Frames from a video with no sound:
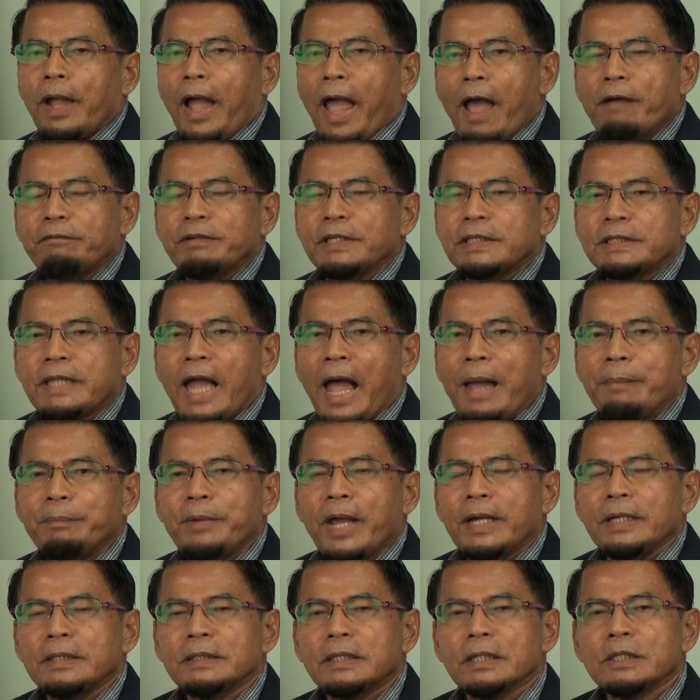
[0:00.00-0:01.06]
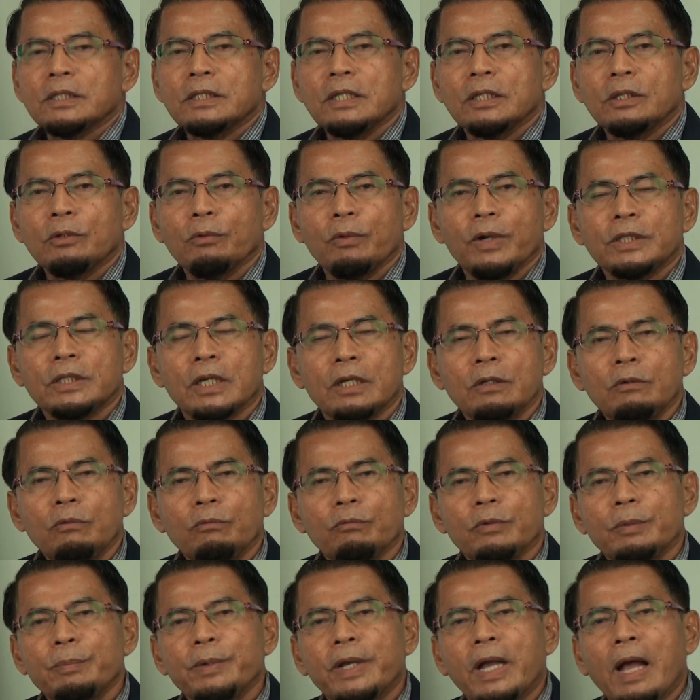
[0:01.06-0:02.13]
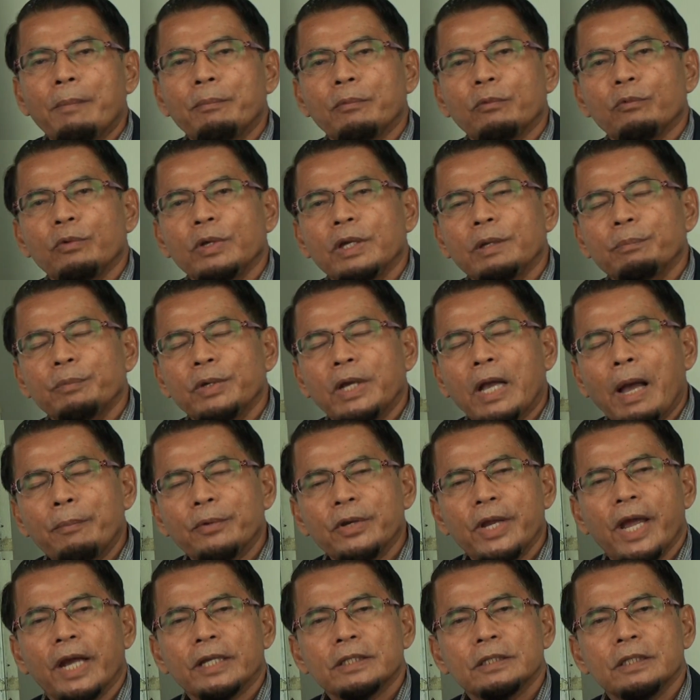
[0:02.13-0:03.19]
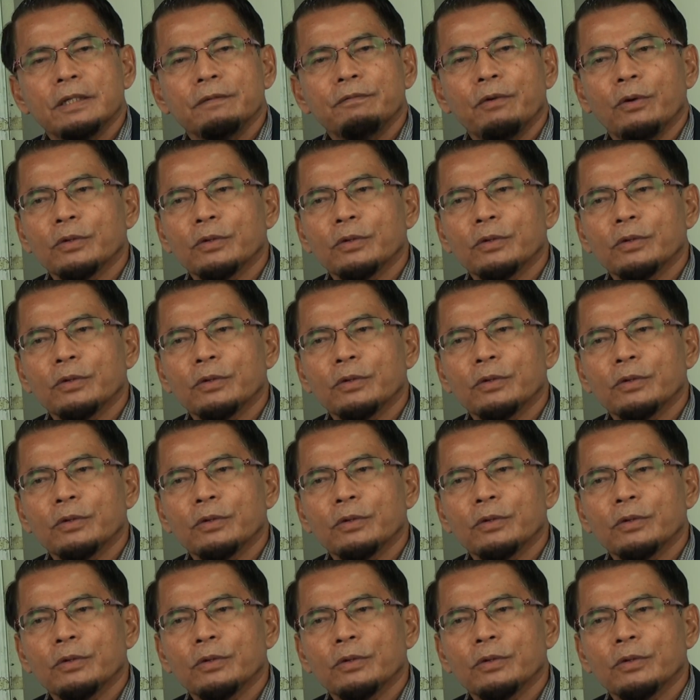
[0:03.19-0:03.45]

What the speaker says: Every time there is a situation, we become reactive.